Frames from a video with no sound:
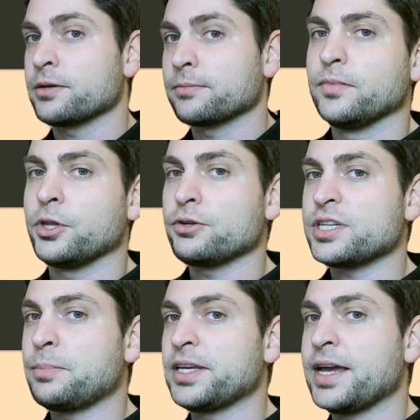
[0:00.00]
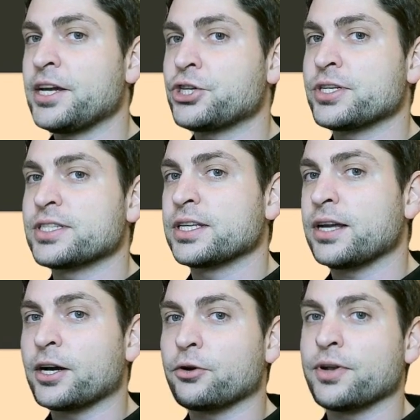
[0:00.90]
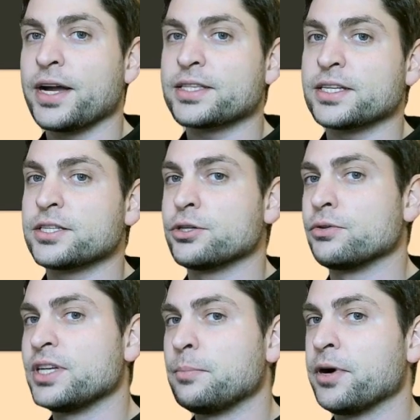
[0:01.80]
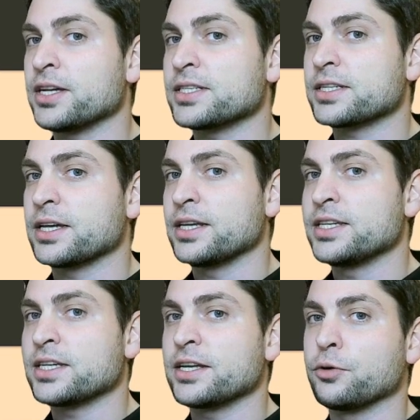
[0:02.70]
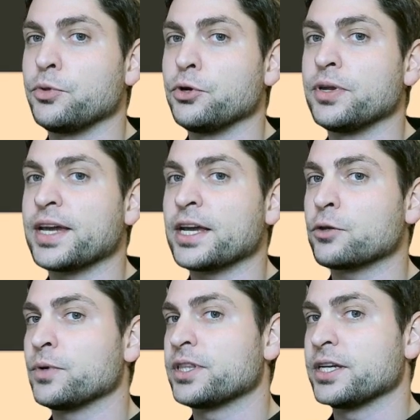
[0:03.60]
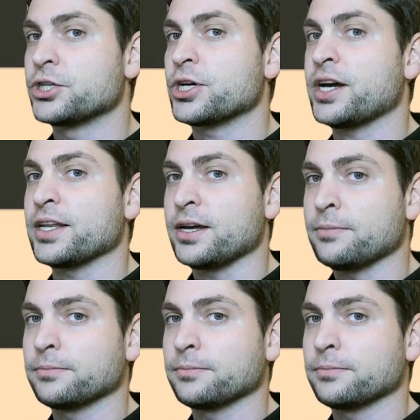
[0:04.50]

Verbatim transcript: Those applications that are connected to D-Bus can easily communicate with each other.